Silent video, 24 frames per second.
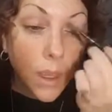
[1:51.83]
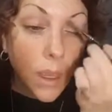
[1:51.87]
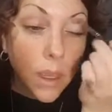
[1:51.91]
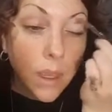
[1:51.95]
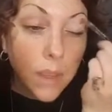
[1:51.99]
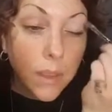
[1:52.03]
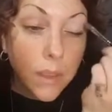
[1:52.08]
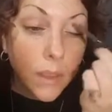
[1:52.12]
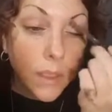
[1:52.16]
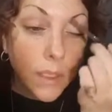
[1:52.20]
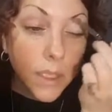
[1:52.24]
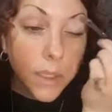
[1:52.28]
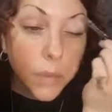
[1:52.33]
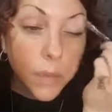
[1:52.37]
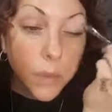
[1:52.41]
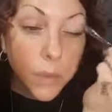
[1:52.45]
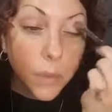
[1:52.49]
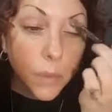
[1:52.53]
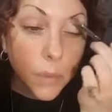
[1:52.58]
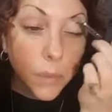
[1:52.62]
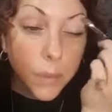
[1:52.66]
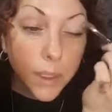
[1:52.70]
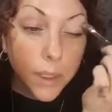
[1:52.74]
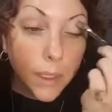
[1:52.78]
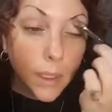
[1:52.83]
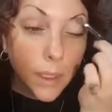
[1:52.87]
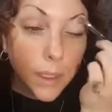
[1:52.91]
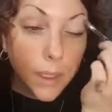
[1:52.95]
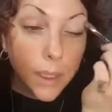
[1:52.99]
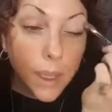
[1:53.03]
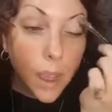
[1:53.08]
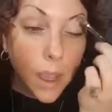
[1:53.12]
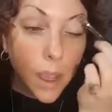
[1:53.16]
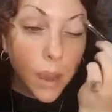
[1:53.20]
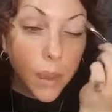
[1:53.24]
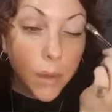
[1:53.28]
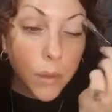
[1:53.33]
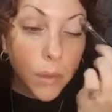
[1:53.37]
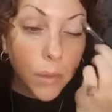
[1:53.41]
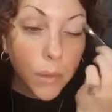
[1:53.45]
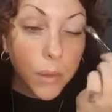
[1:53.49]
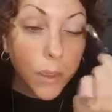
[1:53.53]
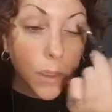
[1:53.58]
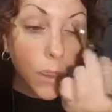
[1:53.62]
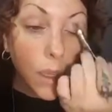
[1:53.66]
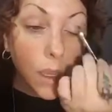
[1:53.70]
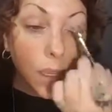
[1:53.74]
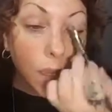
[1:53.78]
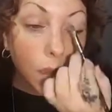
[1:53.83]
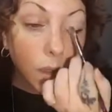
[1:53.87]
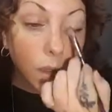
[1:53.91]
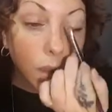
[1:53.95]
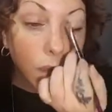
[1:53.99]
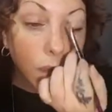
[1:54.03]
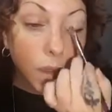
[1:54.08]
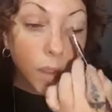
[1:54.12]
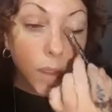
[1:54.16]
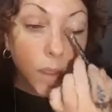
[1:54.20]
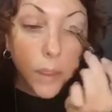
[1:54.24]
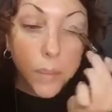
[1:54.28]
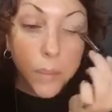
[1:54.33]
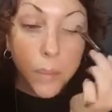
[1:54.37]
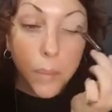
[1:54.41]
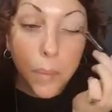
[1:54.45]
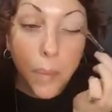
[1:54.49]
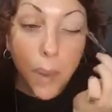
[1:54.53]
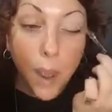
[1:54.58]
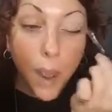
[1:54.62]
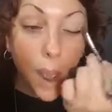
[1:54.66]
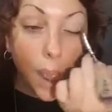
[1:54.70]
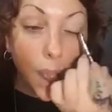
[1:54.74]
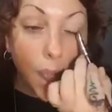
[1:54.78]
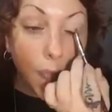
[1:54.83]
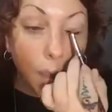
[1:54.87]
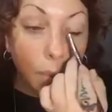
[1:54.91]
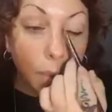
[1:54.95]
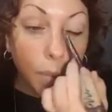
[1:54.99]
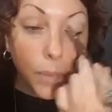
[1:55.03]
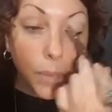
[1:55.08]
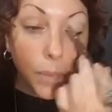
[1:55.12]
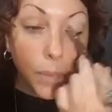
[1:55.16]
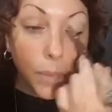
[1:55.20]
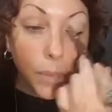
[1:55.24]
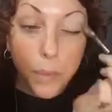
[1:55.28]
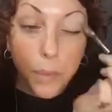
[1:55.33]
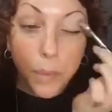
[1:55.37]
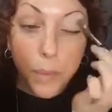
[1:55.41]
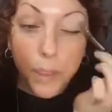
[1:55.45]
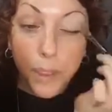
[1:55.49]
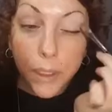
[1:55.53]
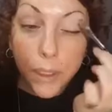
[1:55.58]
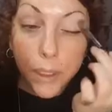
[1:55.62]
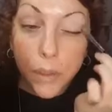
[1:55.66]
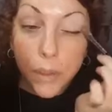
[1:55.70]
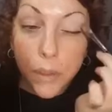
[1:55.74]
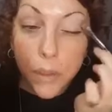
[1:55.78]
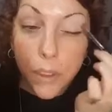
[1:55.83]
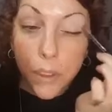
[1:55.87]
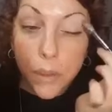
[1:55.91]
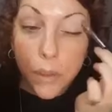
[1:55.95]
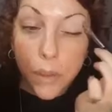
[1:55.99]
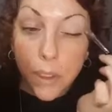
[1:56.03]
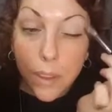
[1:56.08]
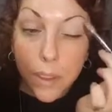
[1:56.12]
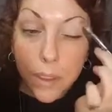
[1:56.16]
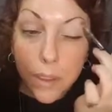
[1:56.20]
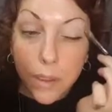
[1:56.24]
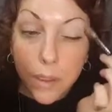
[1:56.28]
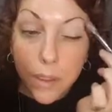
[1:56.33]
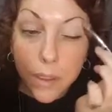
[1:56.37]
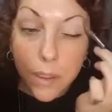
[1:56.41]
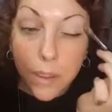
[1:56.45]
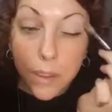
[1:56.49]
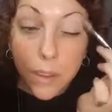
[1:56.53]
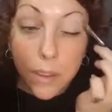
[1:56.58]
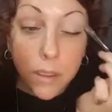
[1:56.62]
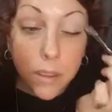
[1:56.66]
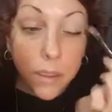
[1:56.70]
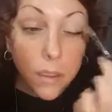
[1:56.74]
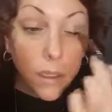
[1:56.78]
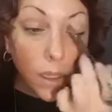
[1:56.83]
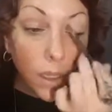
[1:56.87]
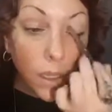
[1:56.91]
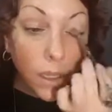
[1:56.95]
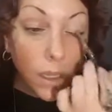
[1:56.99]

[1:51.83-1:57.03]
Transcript: And this will really help the colors pop when you do this.